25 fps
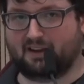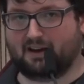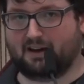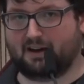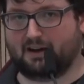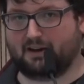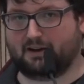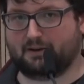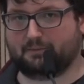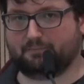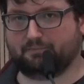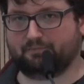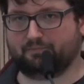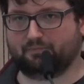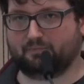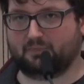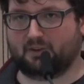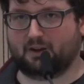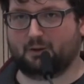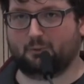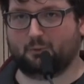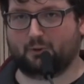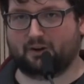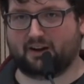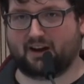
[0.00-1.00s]
Um,
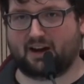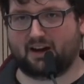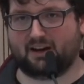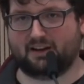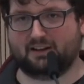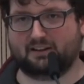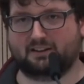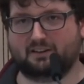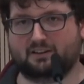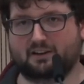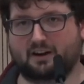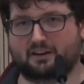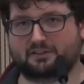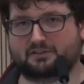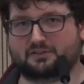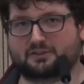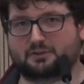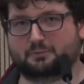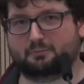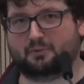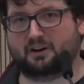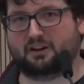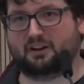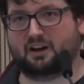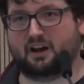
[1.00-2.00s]
when I got
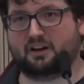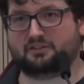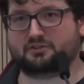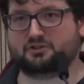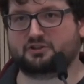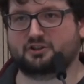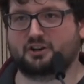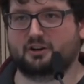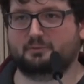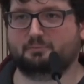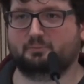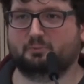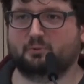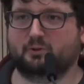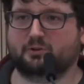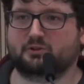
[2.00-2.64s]
to my last job,